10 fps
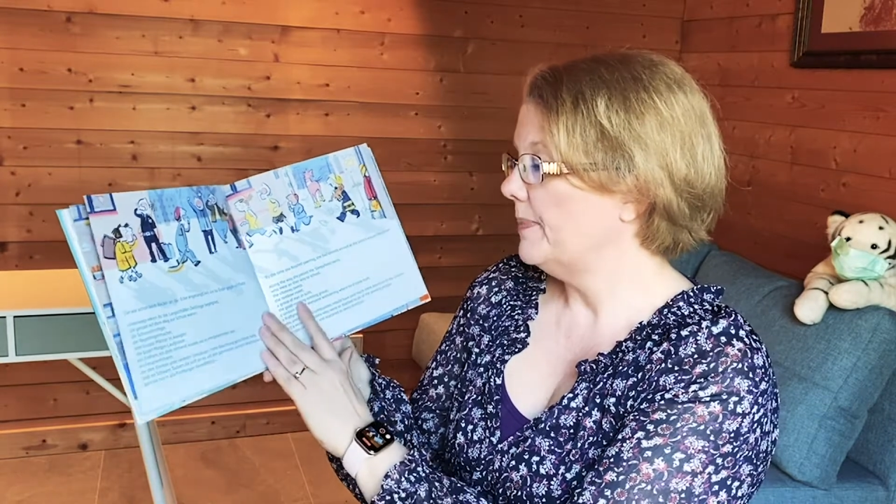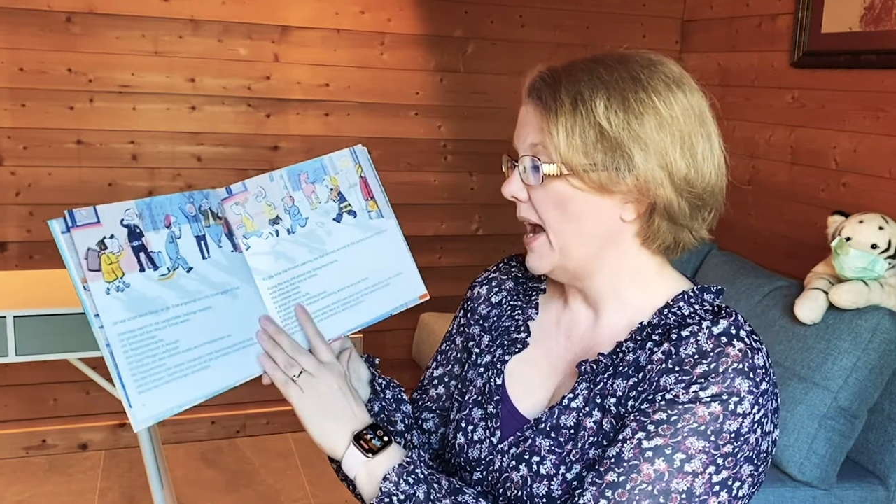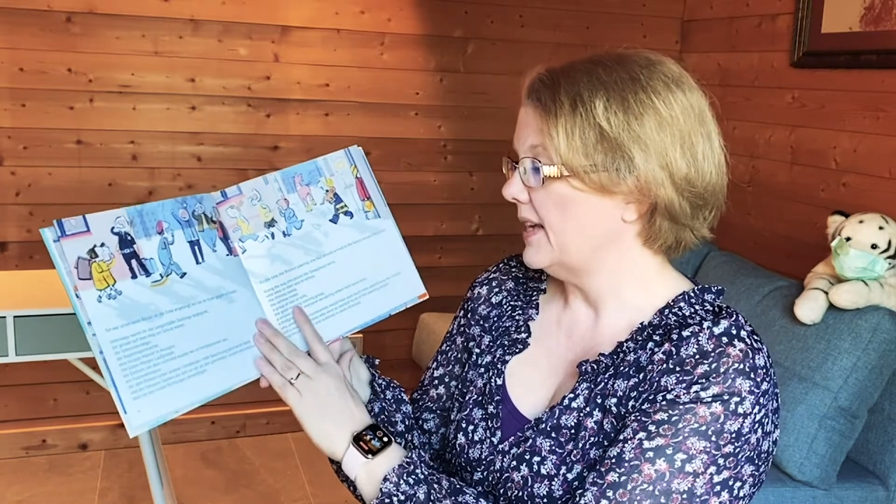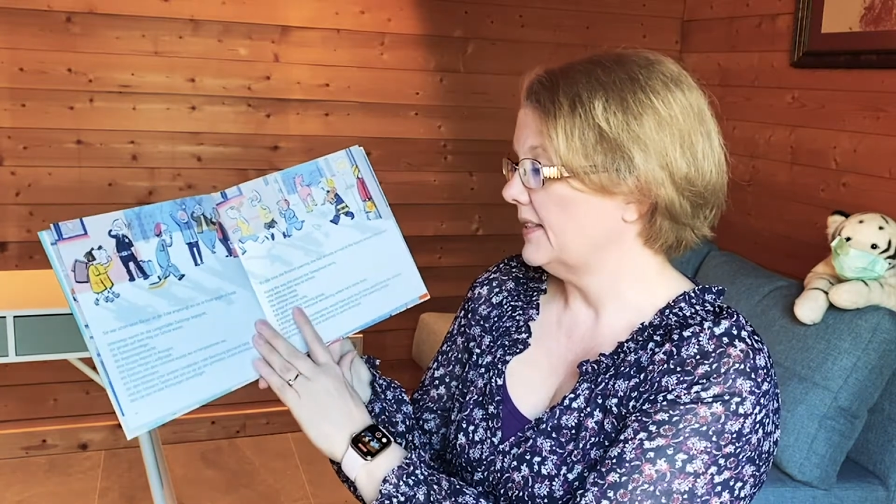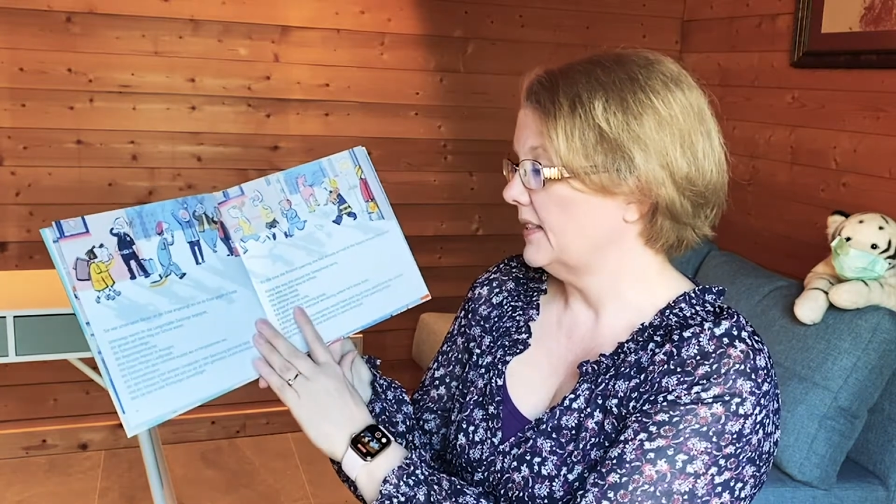
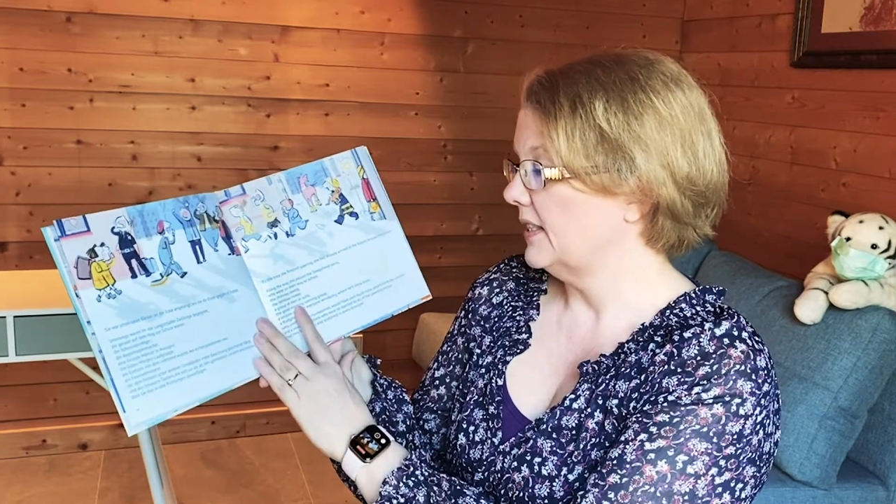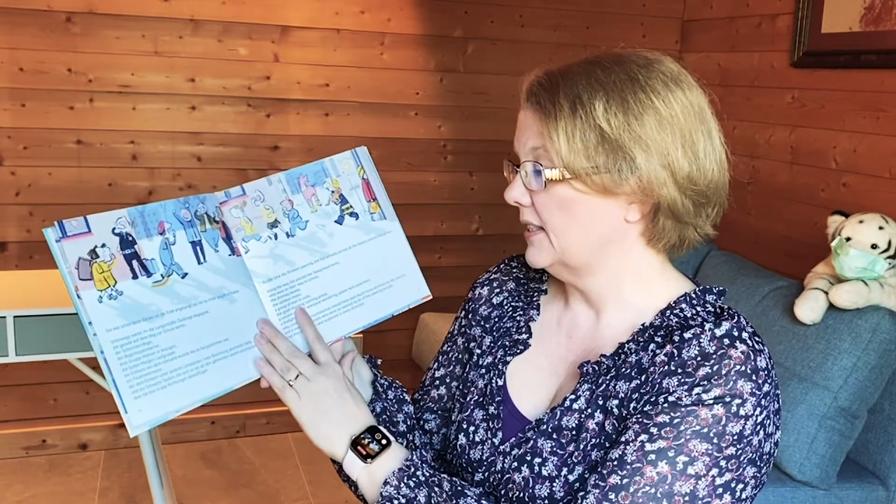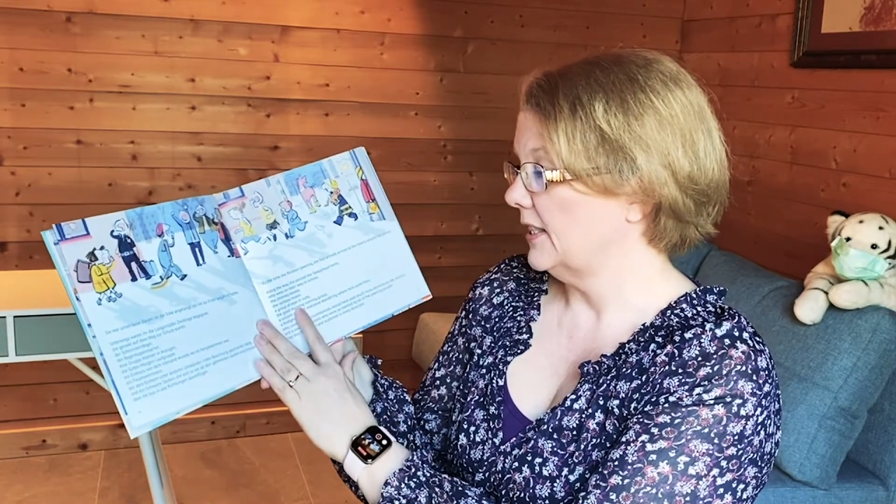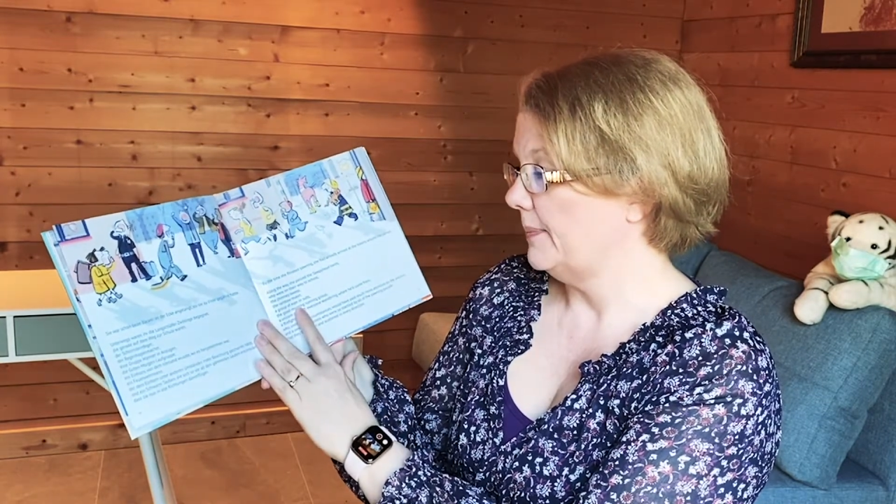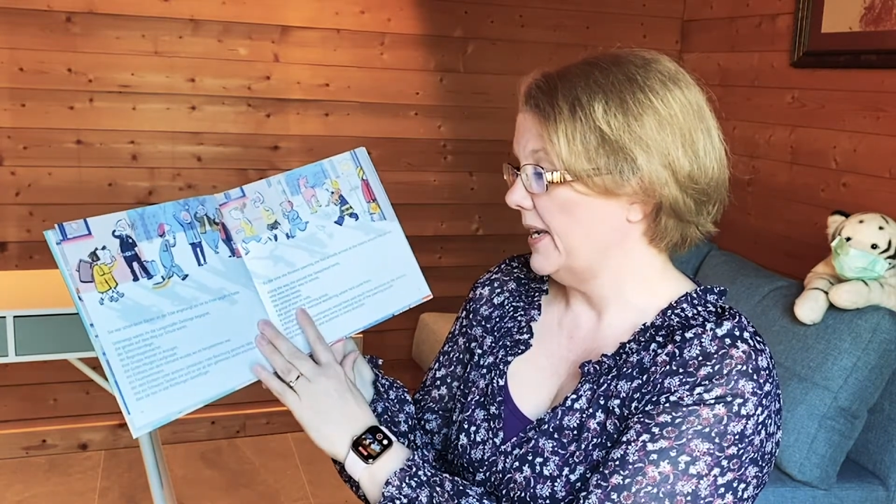passed the
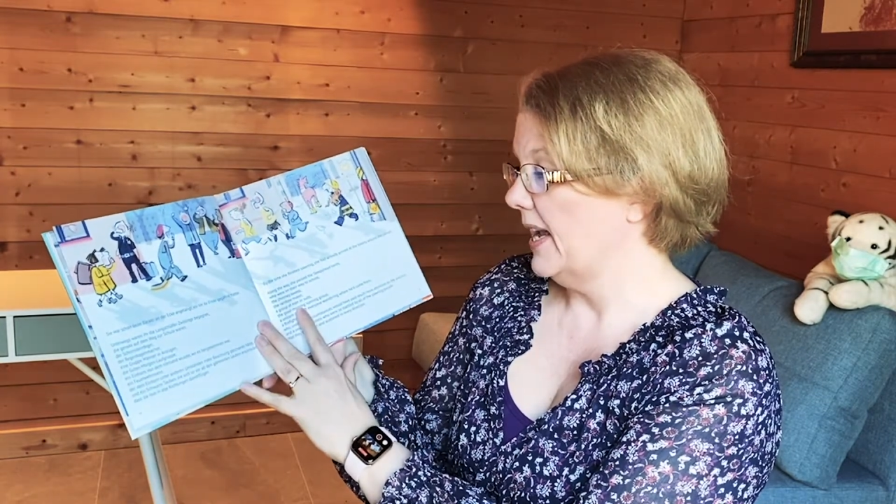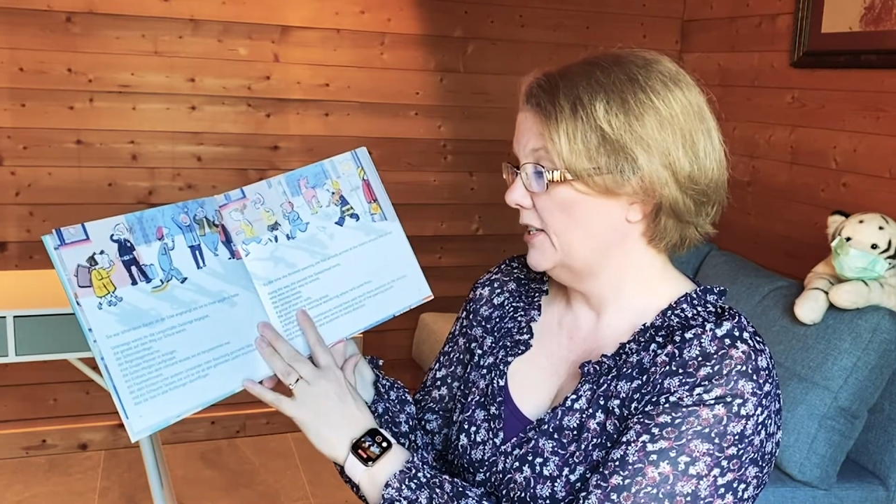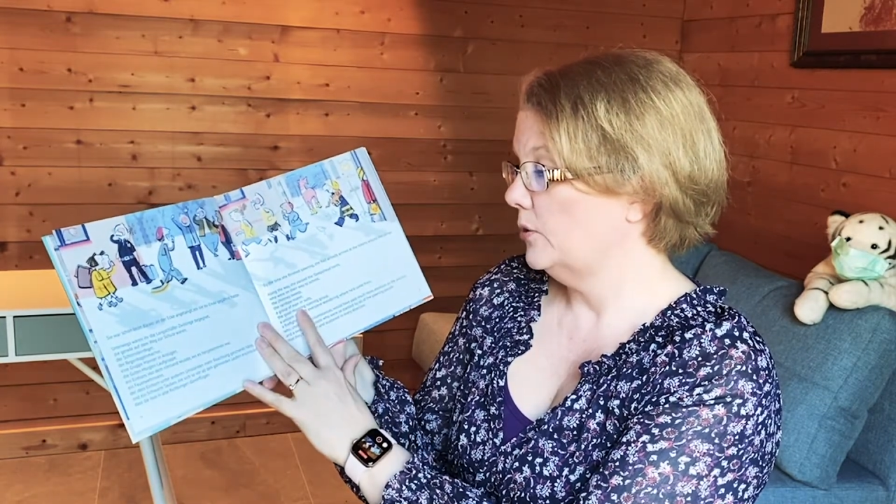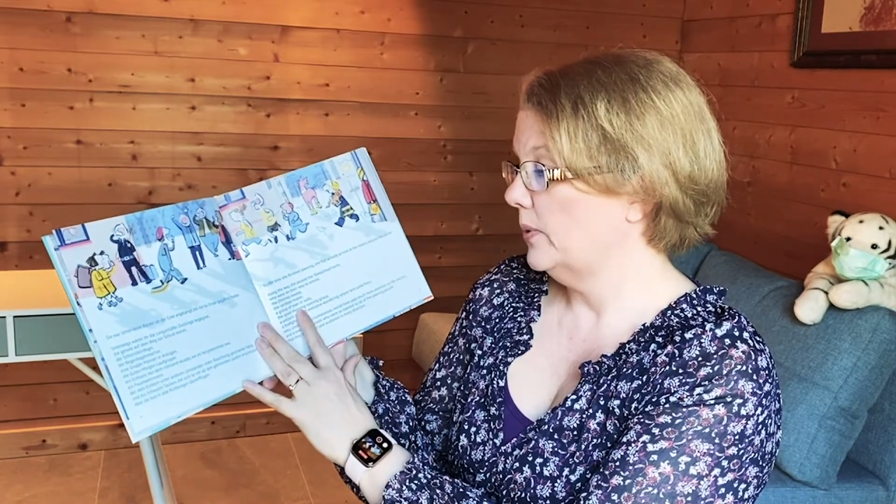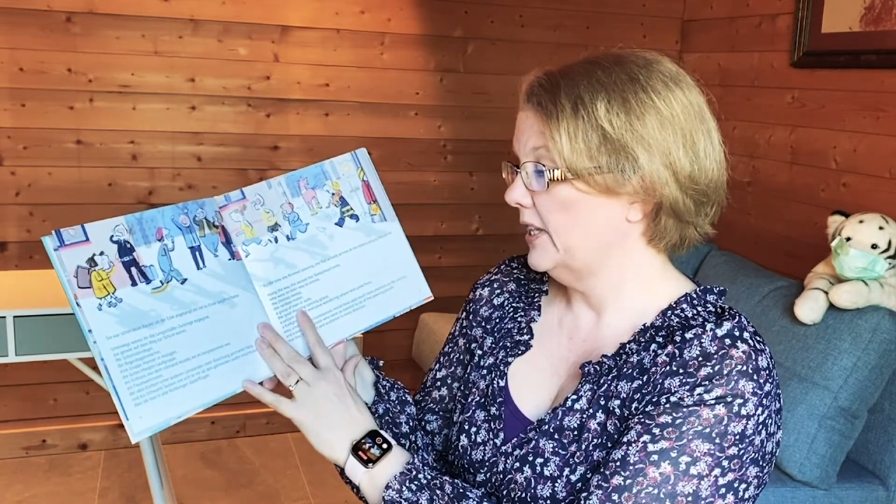
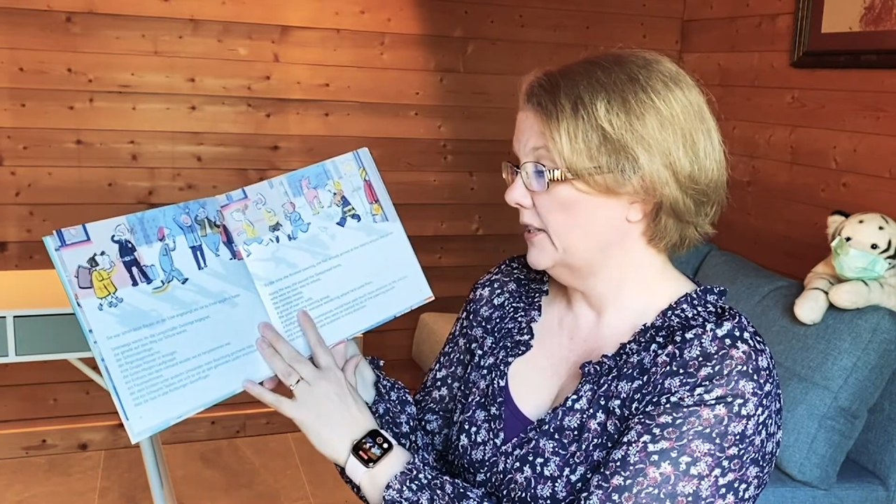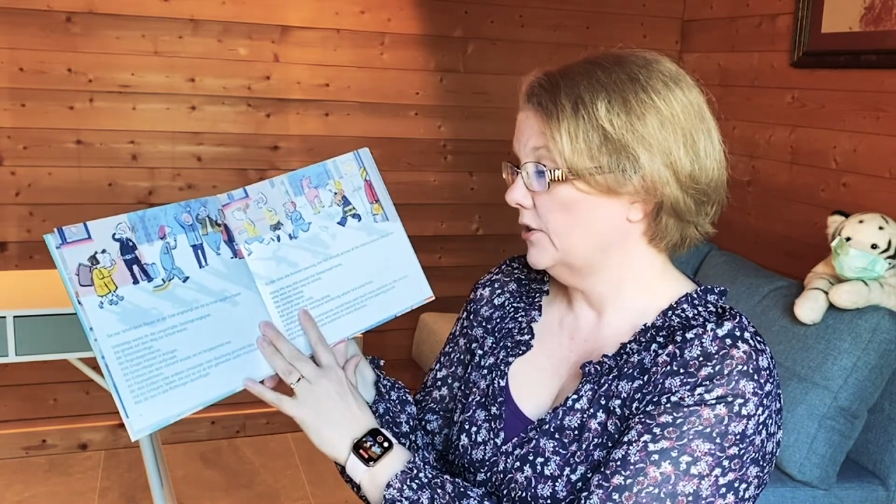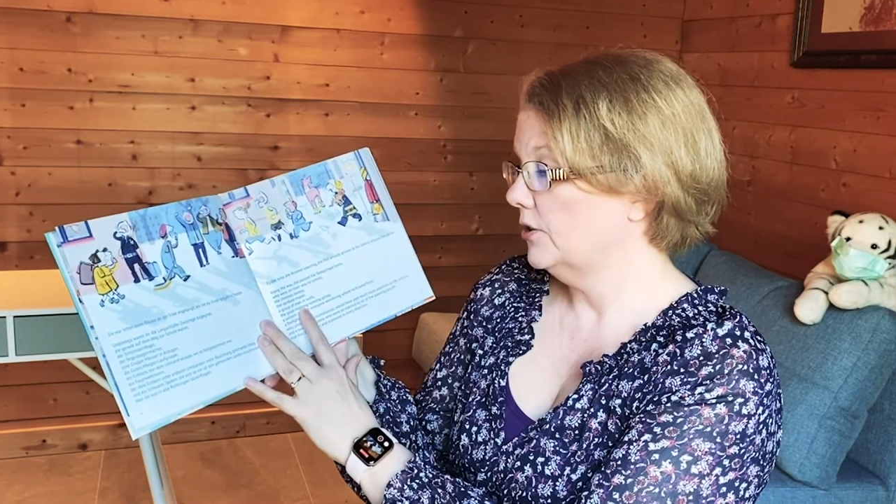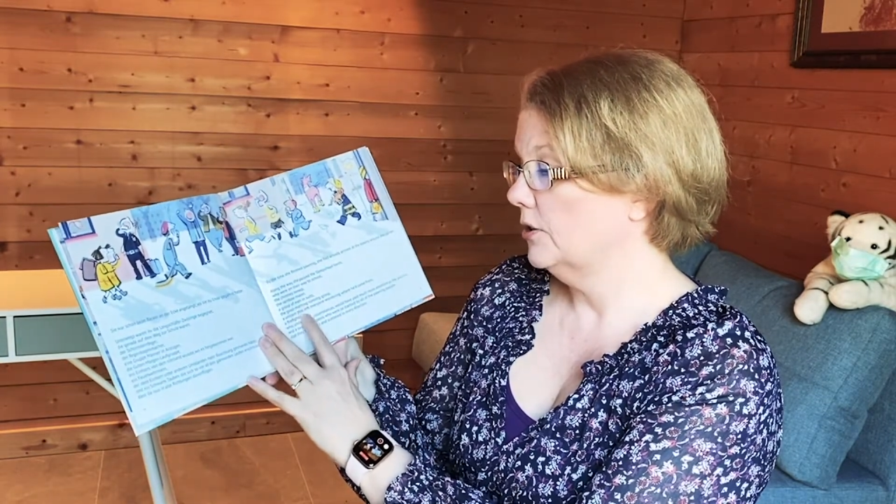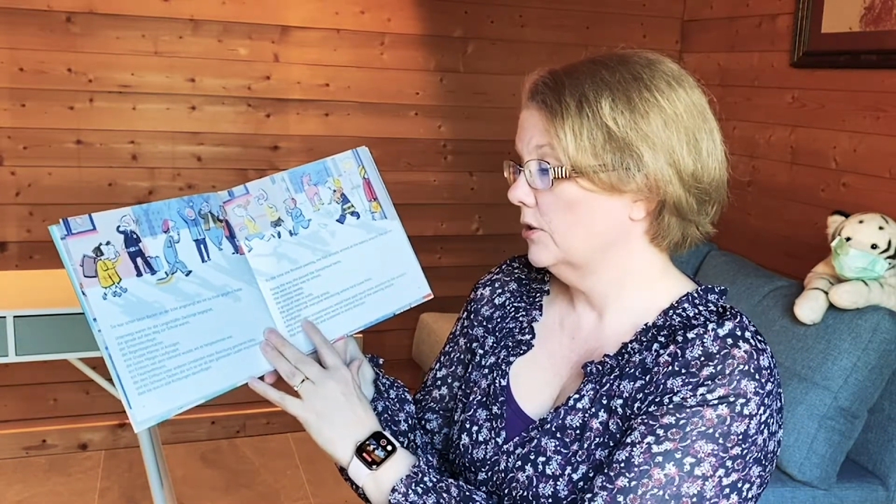Sleepyhead
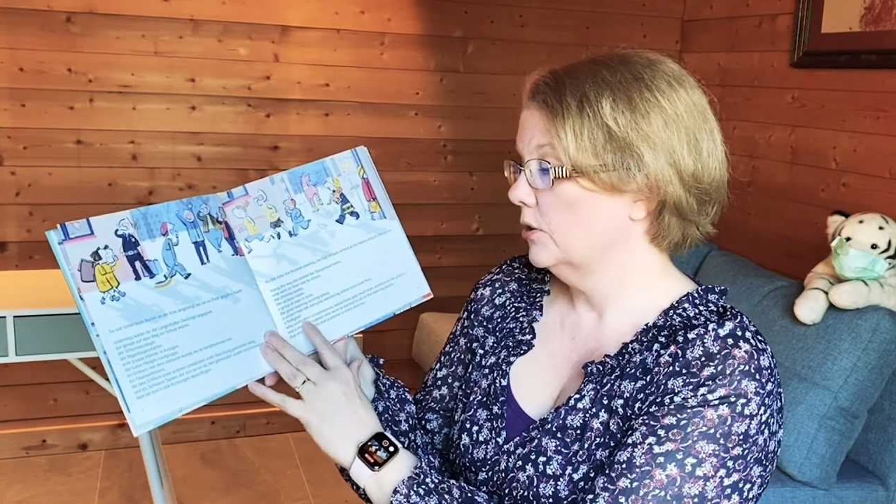twins,